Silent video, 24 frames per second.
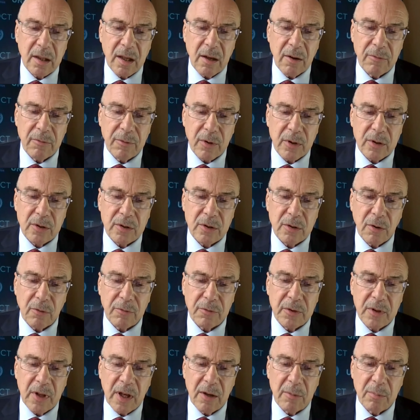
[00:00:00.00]
the efforts
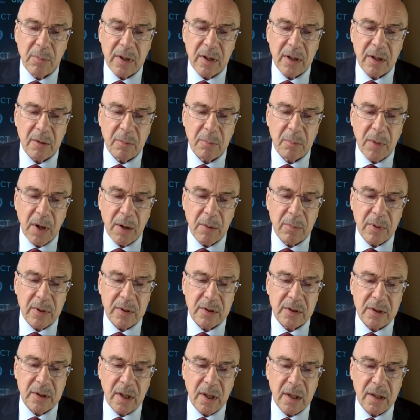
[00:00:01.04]
of neighboring
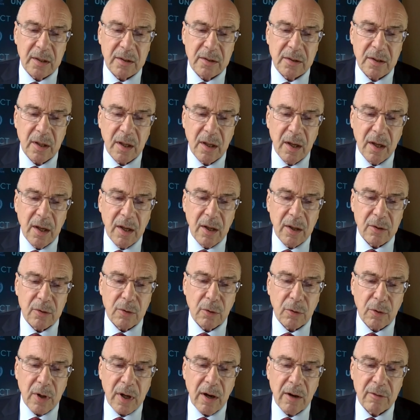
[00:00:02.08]
member states
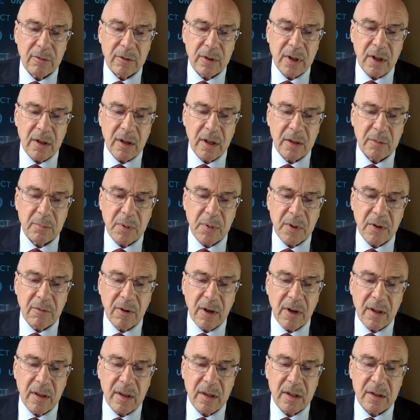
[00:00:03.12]
to counter and
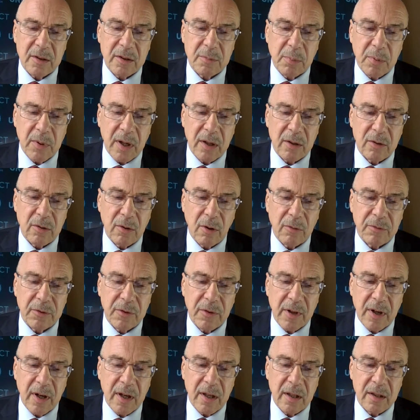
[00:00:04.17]
prevent the spread of
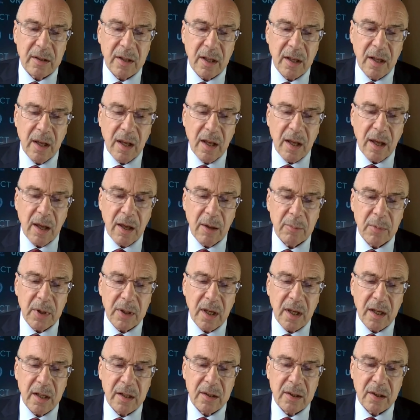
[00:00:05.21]
threat
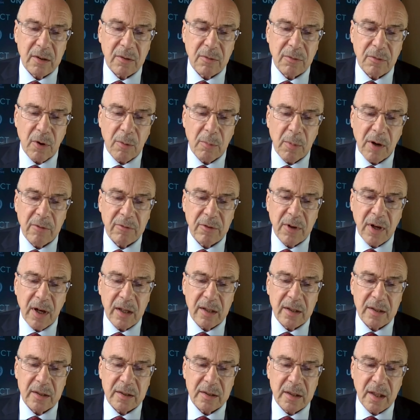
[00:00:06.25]
emanating from
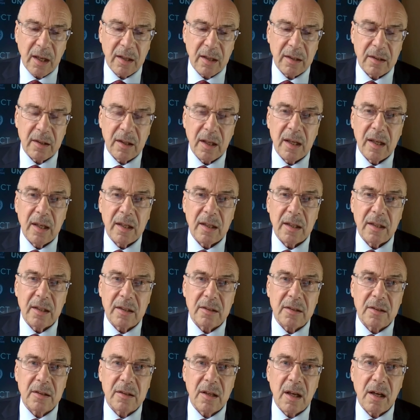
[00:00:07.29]
Afghanistan
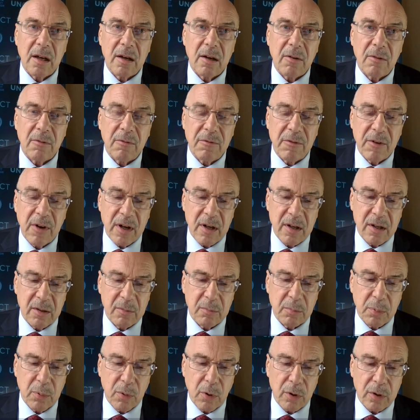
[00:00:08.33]
is very
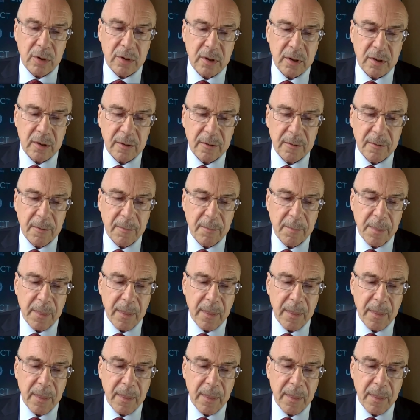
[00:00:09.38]
important.